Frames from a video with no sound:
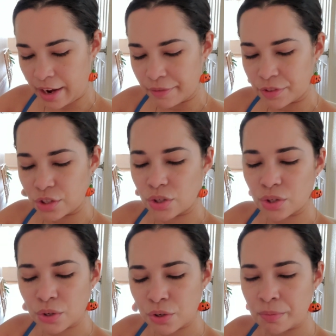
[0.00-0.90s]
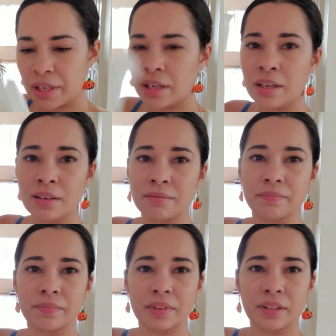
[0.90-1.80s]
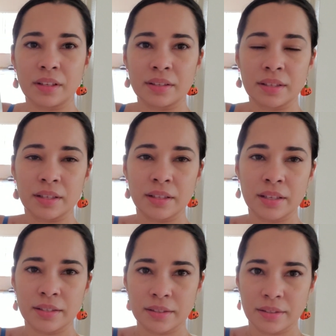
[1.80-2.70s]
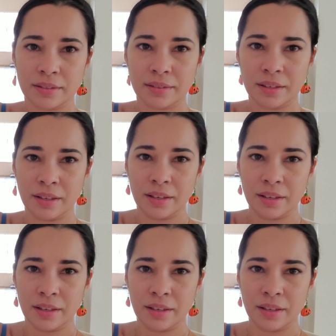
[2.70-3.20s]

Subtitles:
have tubing, things like this.